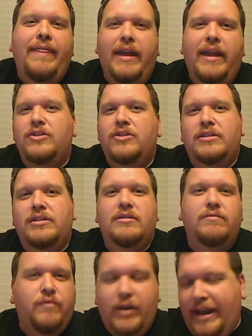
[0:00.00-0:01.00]
and then I'll
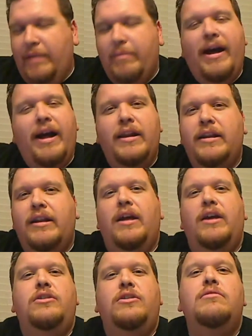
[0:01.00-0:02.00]
just forget about it
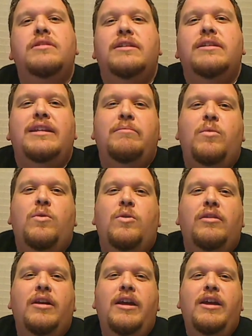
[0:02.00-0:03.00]
and not use it
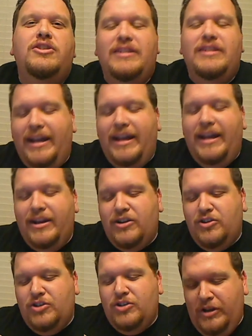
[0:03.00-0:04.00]
anymore. She's
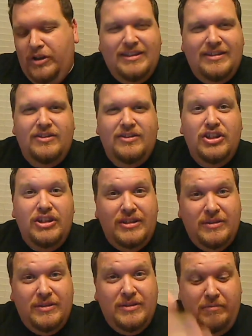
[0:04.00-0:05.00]
actually
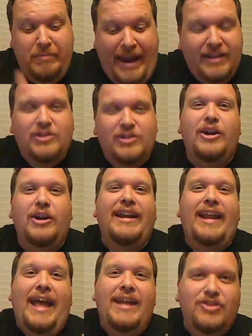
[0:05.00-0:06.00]
she's made a
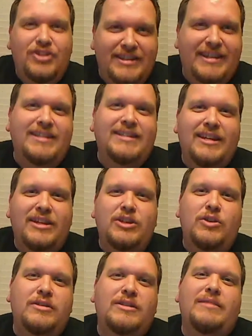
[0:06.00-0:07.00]
target and she's
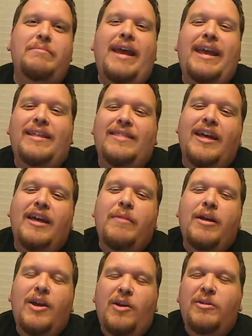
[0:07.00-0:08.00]
continued to make
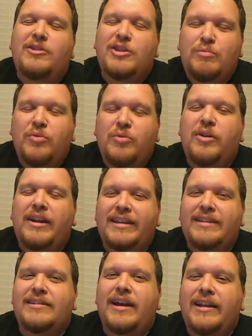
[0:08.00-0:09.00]
them, which is
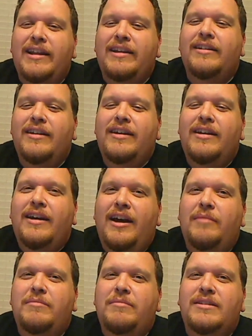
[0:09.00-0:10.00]
pretty exciting
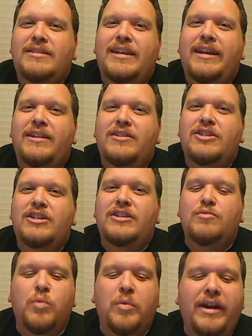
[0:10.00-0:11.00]
to see, and
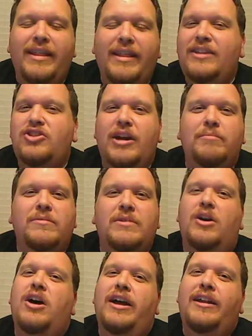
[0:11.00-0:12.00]
she's really
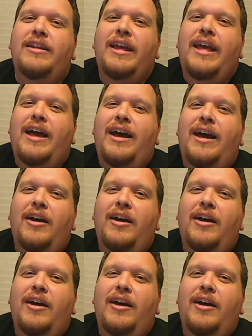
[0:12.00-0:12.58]
jumped on